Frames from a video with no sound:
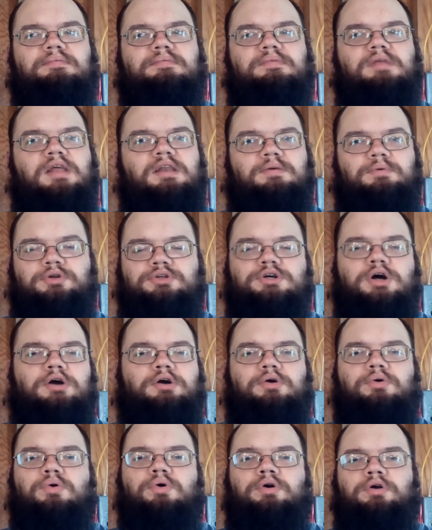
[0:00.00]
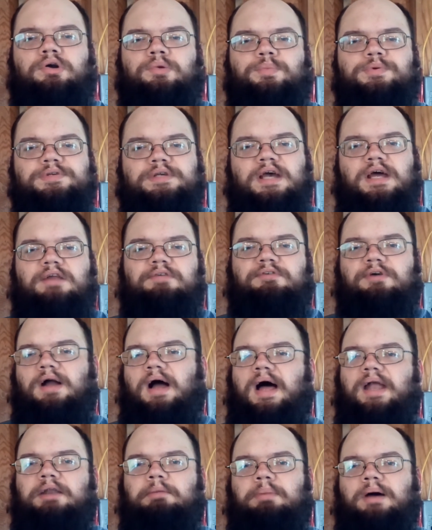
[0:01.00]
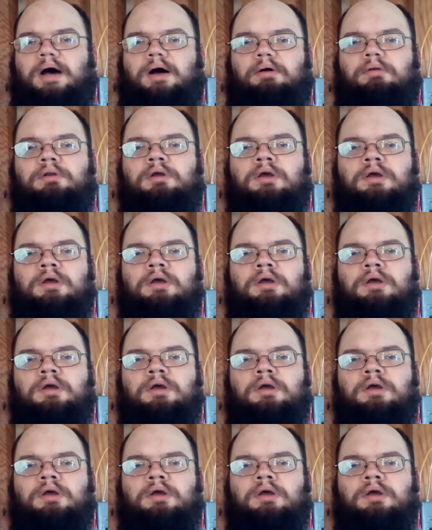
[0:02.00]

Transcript: into a dark corner and was kind of forgotten about,